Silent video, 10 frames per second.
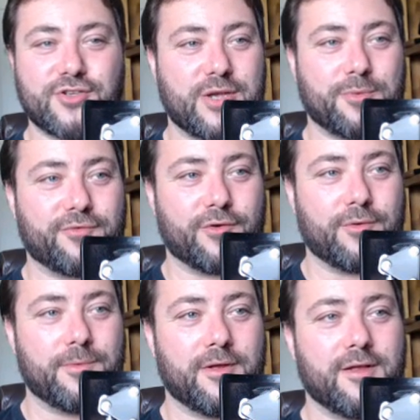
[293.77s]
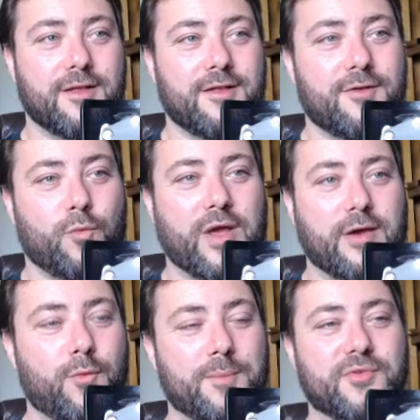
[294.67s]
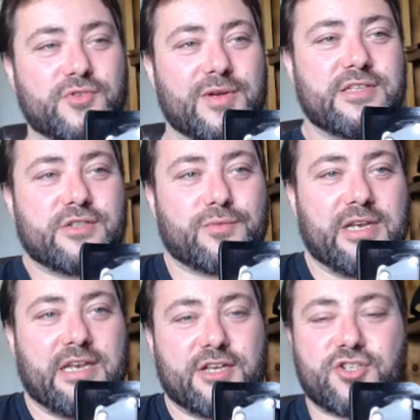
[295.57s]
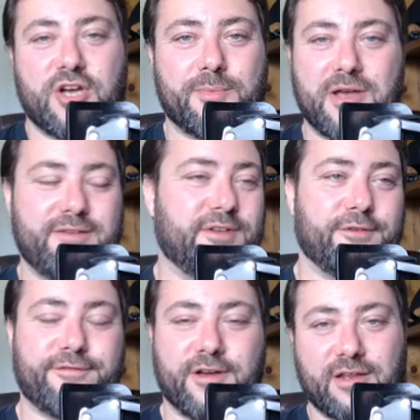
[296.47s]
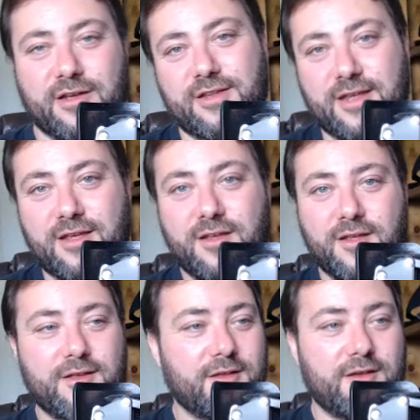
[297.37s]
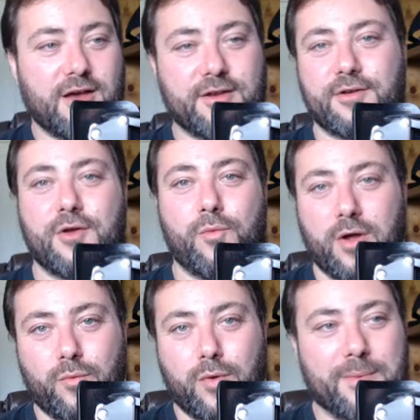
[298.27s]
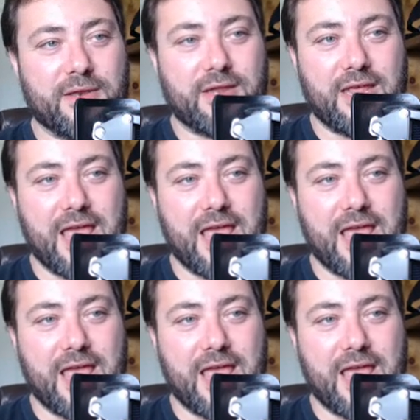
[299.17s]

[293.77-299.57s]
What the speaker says: shape or form. Wait, a women's razor's really less sharp? I have no fucking idea. I don't know why women